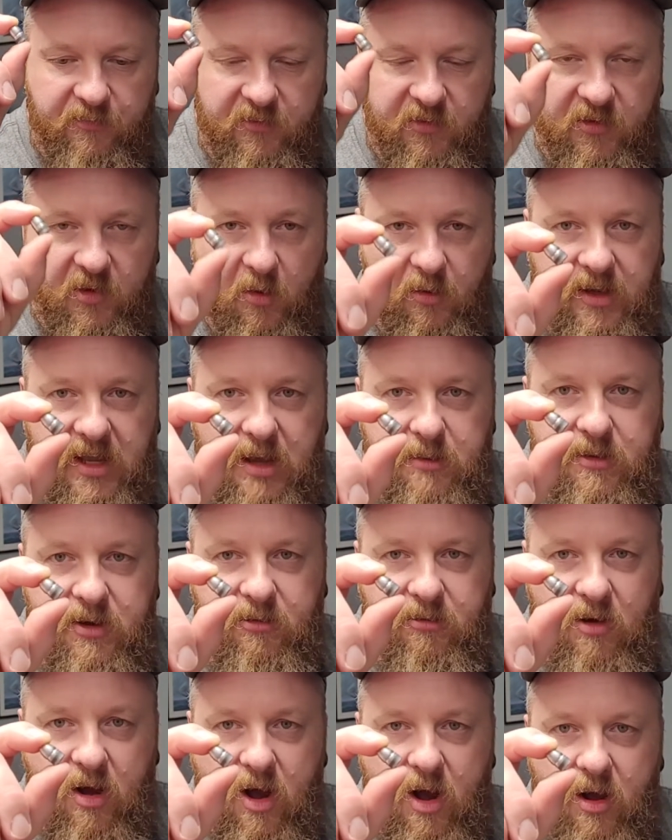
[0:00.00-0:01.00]
don't get me
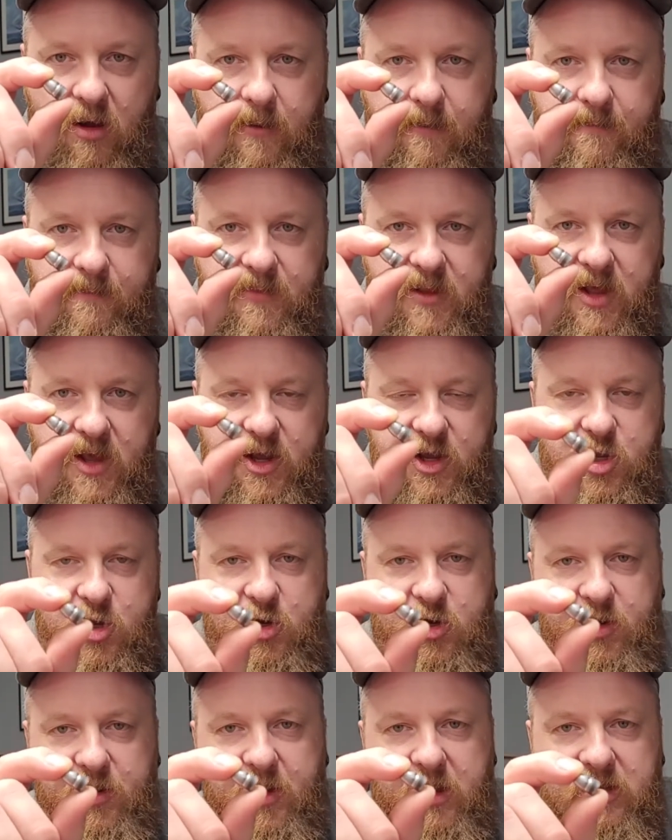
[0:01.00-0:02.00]
wrong. You
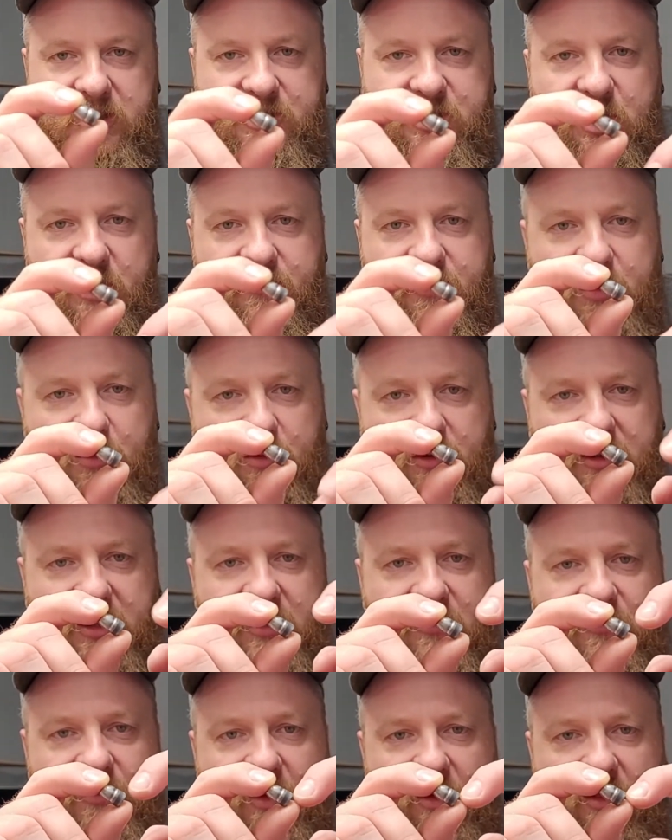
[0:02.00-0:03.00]
could also, if you
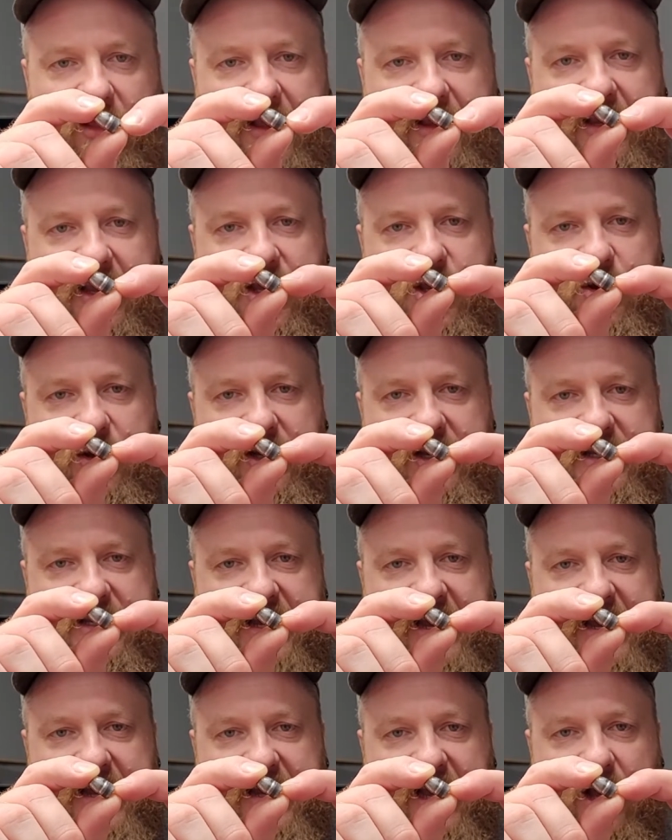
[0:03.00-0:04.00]
really feel like it, you could
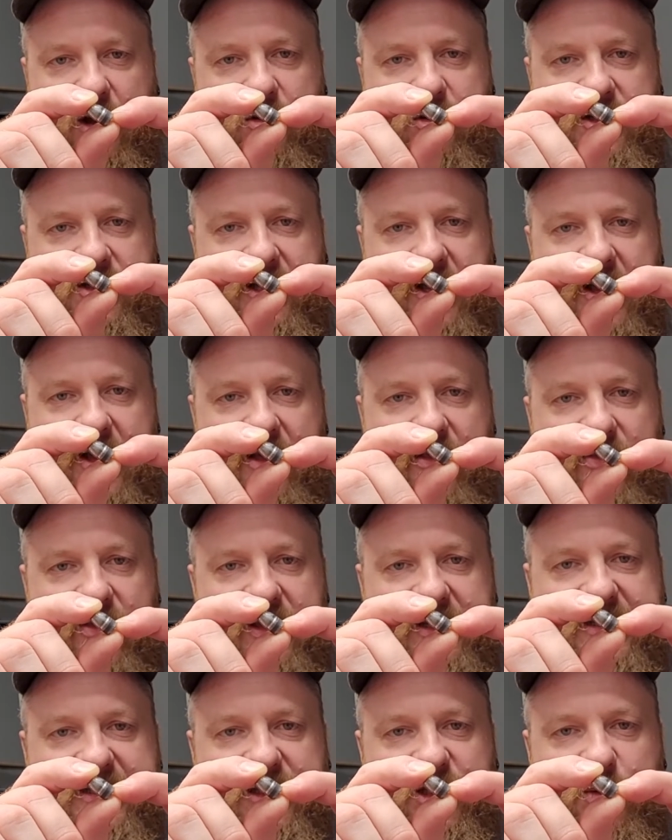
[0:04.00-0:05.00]
take out
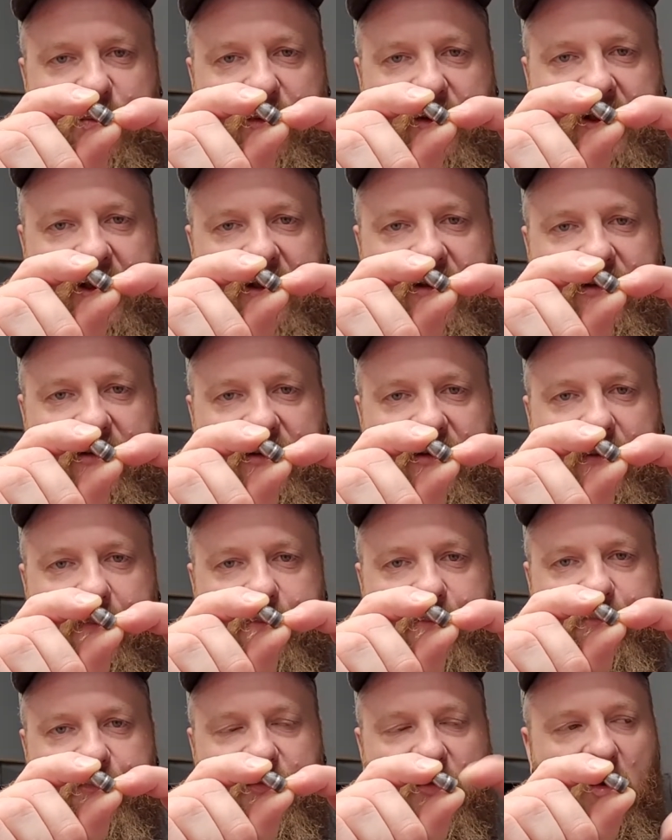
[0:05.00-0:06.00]
this lubricant,
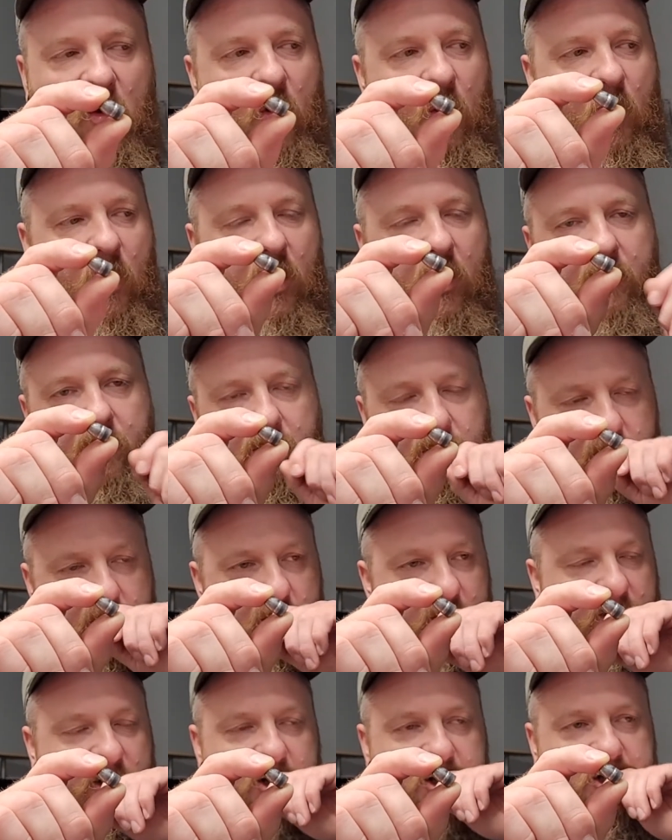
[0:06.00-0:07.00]
or
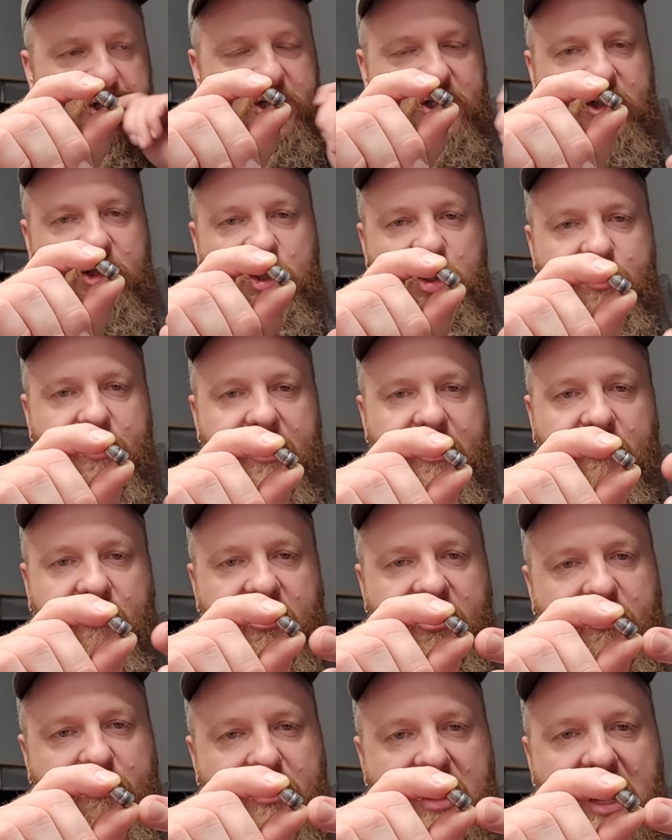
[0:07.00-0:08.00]
you could just lube it
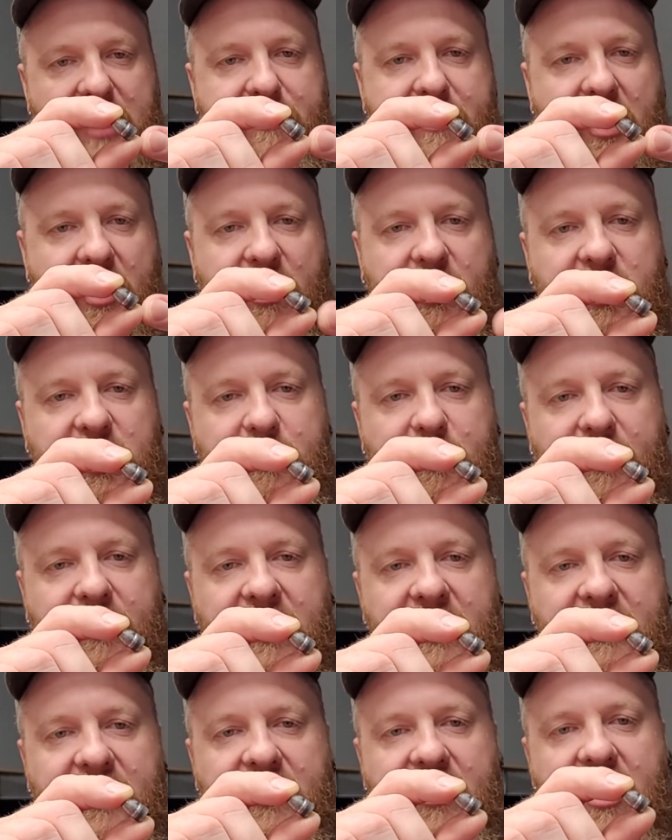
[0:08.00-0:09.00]
with black powder
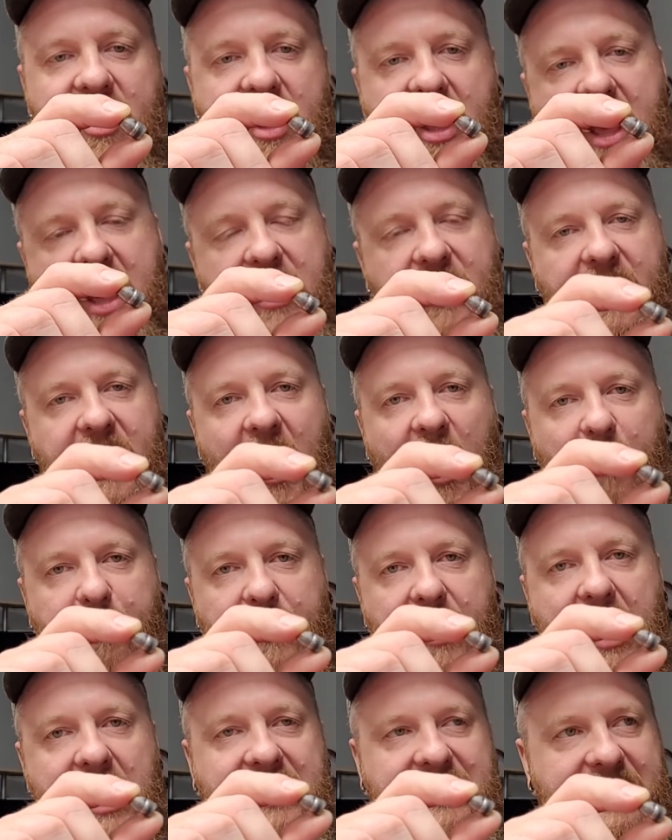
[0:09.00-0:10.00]
lubricant. It'll
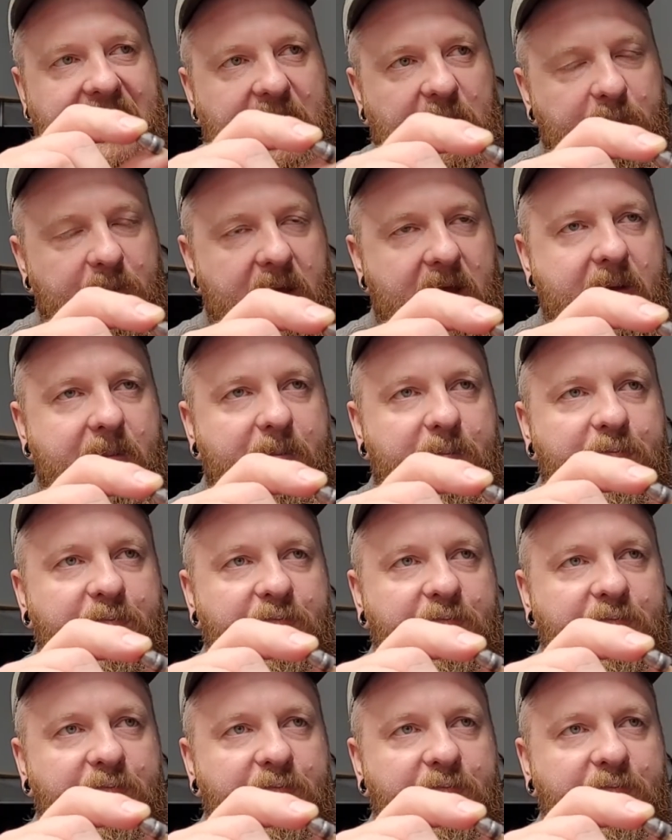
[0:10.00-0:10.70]
help a little bit,